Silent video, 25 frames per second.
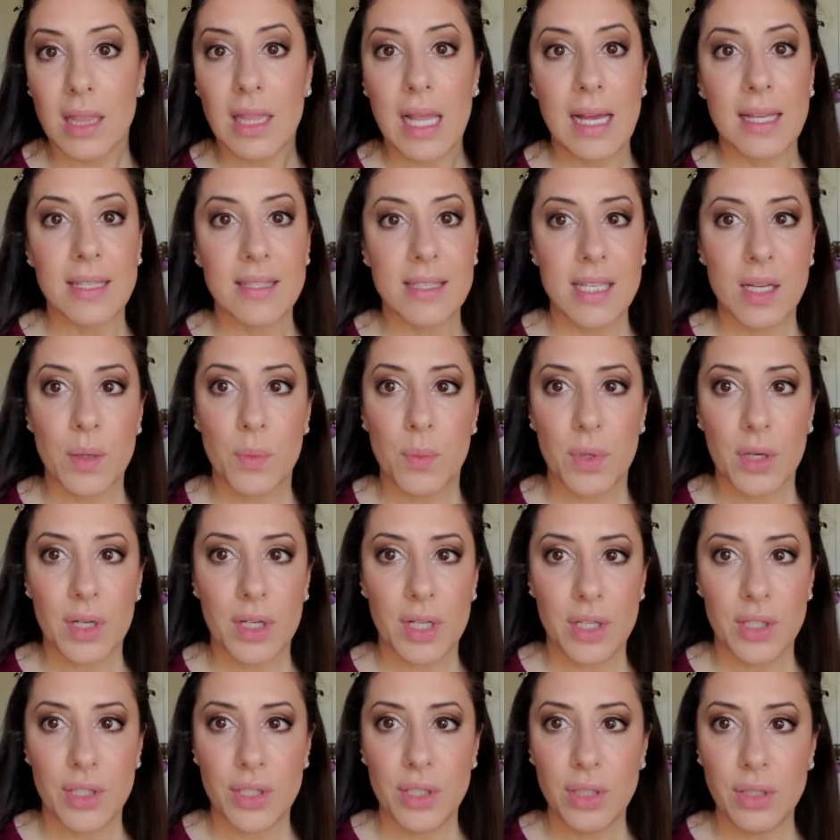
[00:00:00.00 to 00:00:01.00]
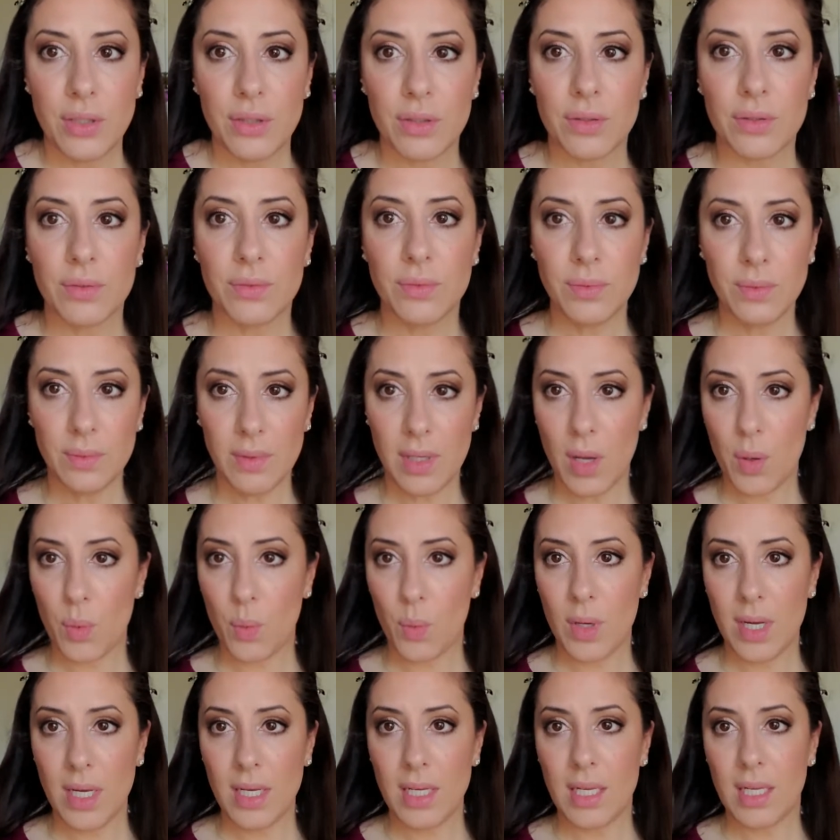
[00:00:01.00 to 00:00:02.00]
Last thing we're gonna do,
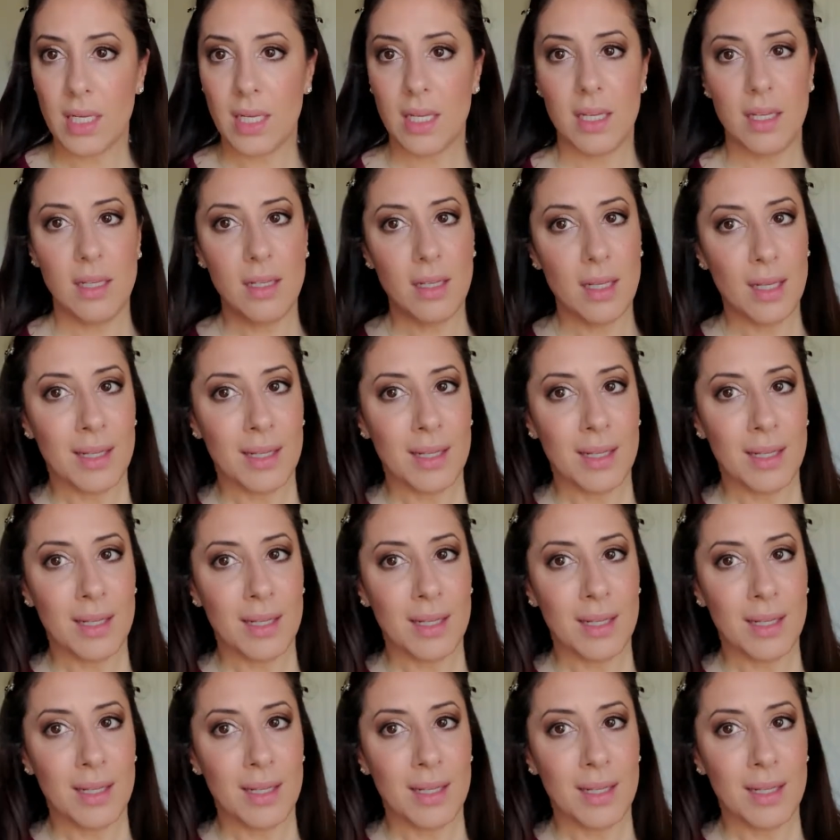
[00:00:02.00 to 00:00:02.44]
we need